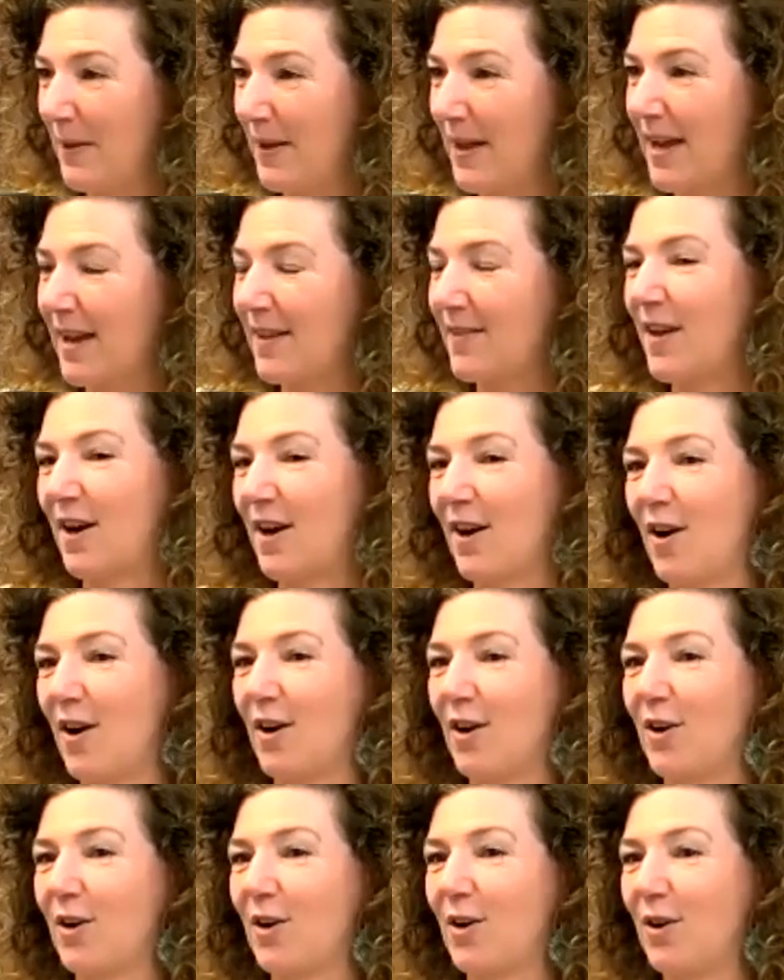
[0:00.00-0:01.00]
and there
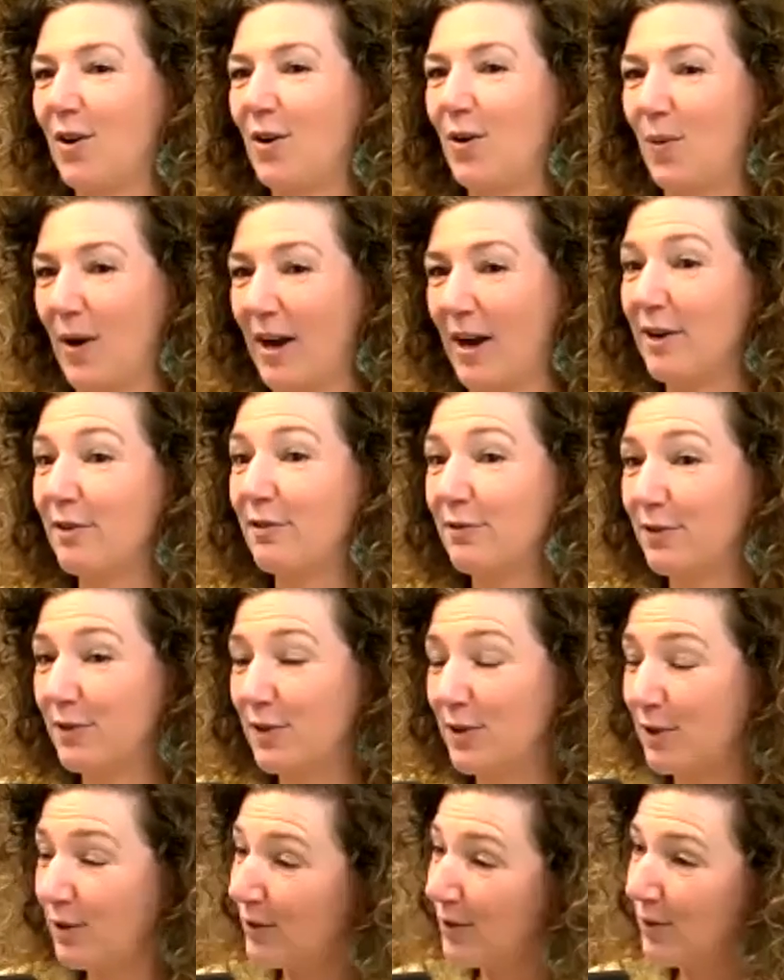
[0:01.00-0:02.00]
are quite a
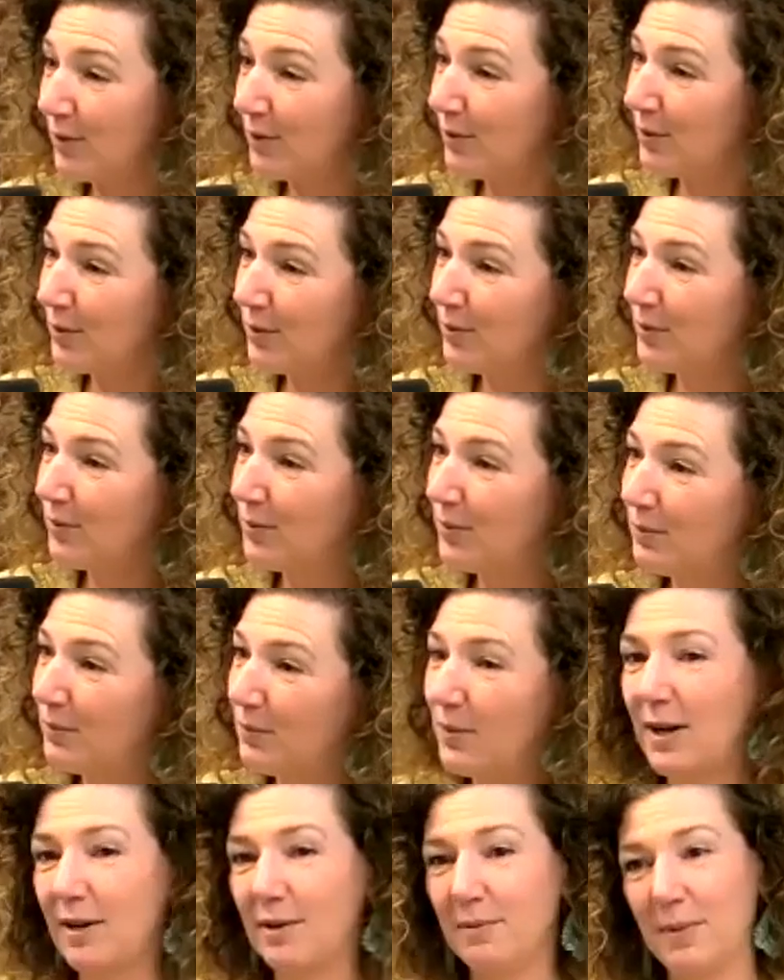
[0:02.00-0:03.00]
few,
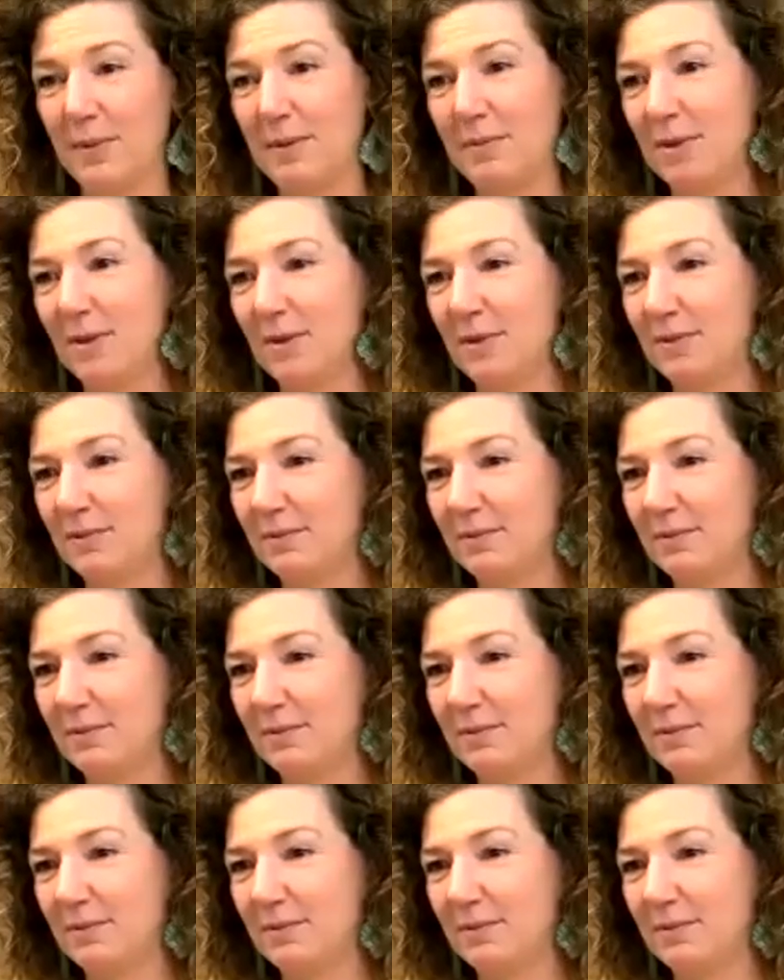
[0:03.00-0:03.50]
well, maybe